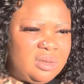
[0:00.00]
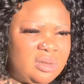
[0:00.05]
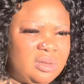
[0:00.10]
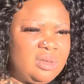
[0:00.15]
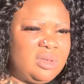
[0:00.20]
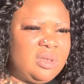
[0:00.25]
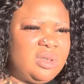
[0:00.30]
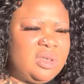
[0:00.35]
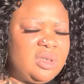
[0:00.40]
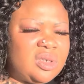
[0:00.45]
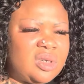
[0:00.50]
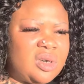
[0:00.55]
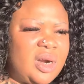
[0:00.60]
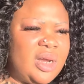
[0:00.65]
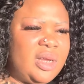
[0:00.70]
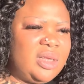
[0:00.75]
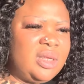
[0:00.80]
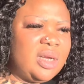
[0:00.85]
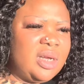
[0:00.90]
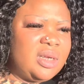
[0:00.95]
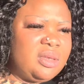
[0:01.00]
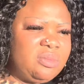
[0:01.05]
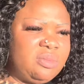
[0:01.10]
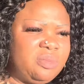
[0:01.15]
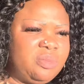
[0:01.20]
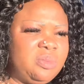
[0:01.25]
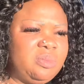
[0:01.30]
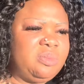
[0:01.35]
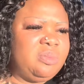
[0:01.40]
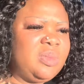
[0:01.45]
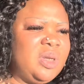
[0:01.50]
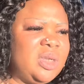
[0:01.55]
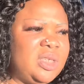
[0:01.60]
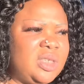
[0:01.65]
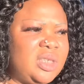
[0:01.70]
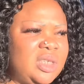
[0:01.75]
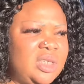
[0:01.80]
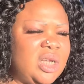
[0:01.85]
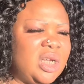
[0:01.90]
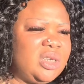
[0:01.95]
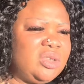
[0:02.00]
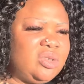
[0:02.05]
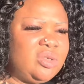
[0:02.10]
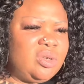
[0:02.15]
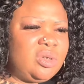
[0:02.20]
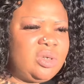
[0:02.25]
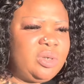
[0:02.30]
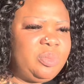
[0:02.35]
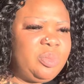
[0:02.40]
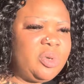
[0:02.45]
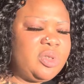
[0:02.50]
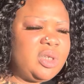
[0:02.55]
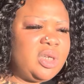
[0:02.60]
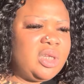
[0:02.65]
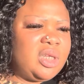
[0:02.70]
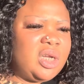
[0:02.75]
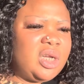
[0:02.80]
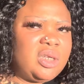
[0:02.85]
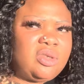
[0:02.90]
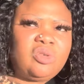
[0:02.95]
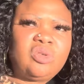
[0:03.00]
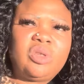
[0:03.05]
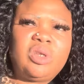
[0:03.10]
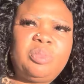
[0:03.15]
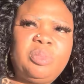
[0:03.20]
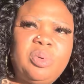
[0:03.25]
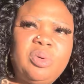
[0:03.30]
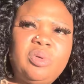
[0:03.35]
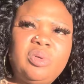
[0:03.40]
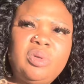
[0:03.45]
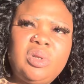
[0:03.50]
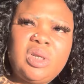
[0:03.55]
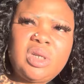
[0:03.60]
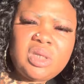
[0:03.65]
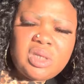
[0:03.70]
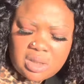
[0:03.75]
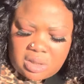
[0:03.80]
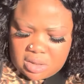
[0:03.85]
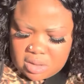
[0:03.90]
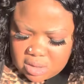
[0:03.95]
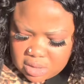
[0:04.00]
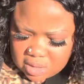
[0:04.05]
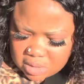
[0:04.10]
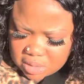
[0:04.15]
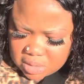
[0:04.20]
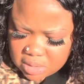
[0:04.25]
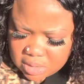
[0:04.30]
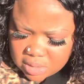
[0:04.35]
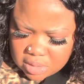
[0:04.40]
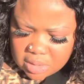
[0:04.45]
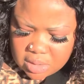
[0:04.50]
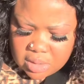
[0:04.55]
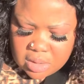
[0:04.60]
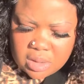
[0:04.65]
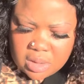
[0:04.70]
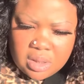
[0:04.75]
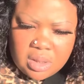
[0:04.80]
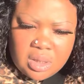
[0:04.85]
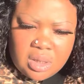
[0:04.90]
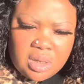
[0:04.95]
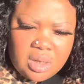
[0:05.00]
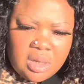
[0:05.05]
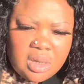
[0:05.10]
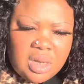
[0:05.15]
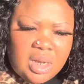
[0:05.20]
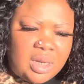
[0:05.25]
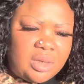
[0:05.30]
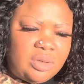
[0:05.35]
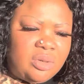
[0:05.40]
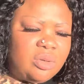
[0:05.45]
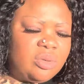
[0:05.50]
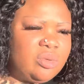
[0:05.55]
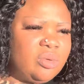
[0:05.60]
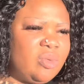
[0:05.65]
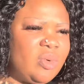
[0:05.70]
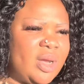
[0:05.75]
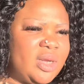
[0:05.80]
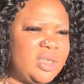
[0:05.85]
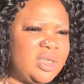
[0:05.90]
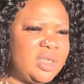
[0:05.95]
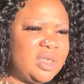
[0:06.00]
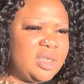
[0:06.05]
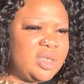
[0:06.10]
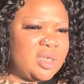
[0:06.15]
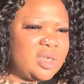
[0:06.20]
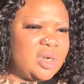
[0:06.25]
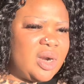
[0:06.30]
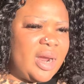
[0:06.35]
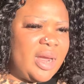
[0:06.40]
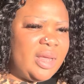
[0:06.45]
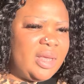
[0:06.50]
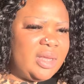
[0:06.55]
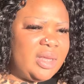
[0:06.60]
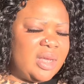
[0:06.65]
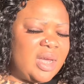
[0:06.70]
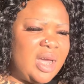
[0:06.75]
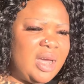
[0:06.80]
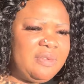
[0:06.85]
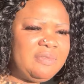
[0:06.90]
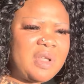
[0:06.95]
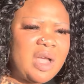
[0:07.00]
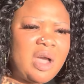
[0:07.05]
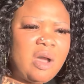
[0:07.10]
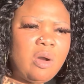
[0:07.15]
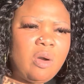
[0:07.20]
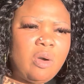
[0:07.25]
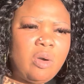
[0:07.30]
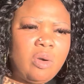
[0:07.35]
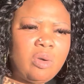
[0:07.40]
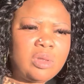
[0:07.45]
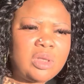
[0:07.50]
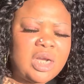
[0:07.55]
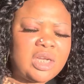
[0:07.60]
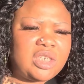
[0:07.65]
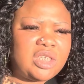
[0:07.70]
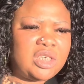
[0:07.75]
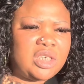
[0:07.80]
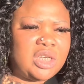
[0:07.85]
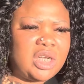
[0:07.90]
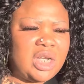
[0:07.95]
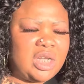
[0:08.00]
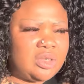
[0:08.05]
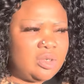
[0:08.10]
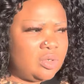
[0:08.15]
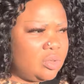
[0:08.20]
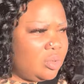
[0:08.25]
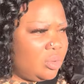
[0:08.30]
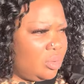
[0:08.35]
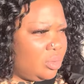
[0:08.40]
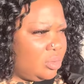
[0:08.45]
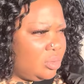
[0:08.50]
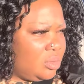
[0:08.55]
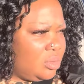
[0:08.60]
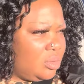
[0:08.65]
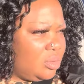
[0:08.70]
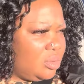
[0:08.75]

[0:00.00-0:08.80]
she's crying that Blessing Najo reported her to the police. I don't know why she's crying after all that she has done.